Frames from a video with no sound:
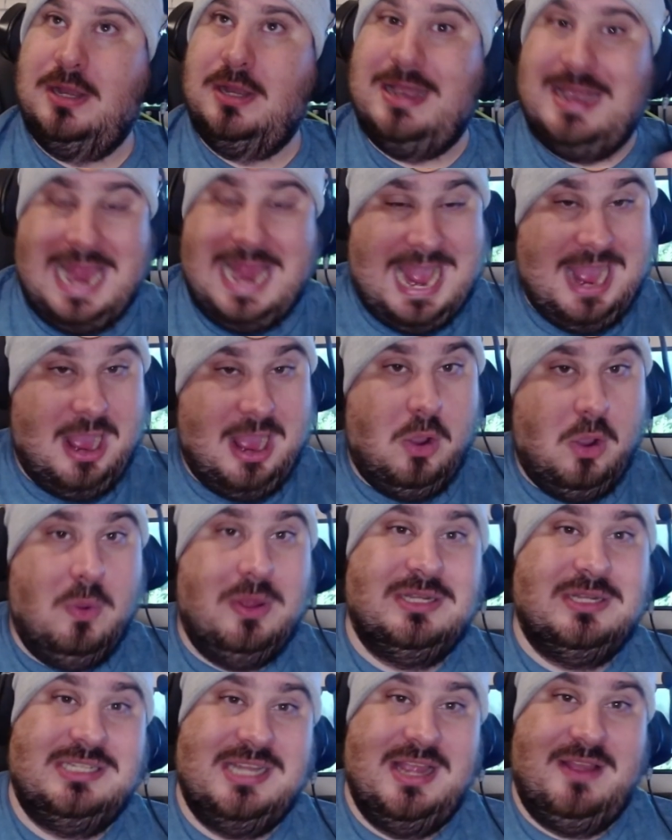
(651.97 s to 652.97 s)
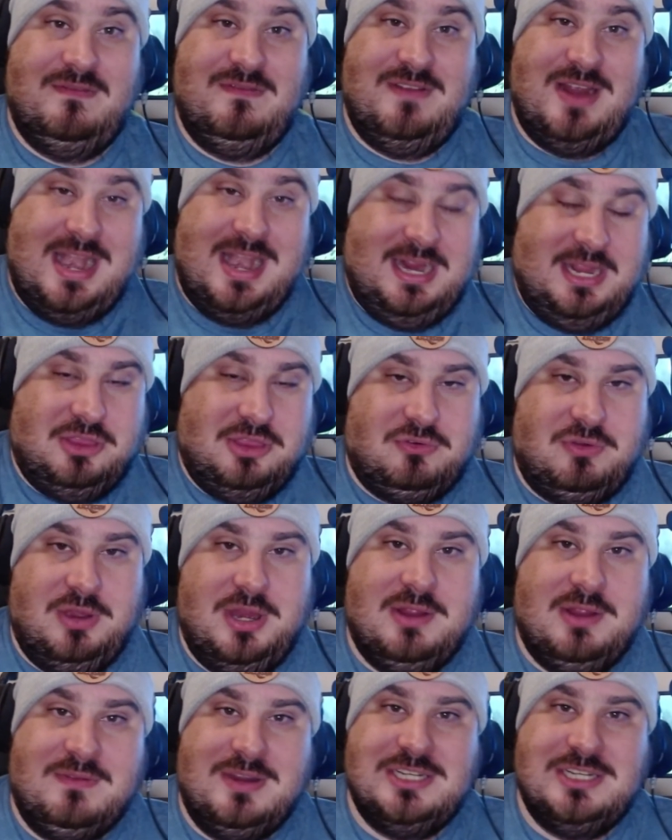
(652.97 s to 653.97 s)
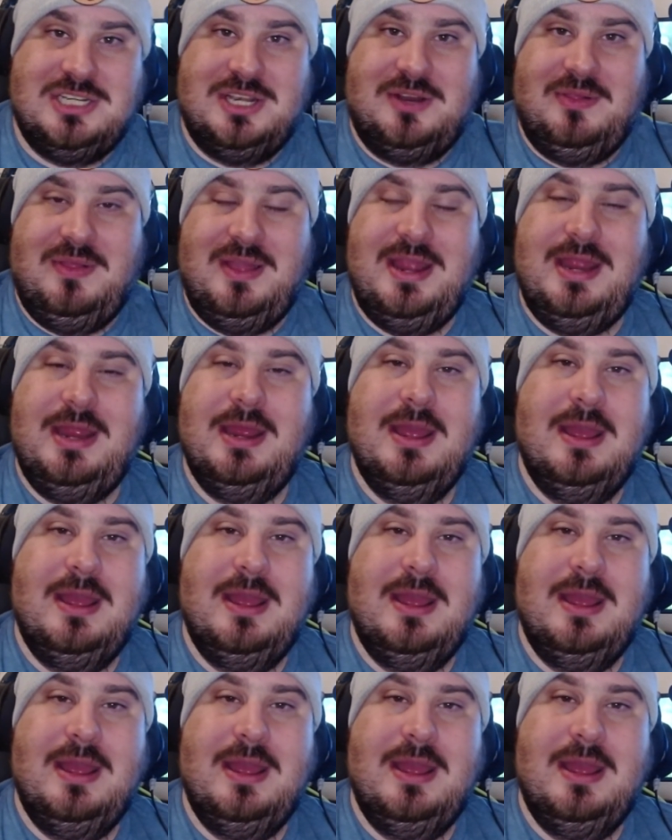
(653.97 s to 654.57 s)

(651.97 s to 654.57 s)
now instead of 93 originally,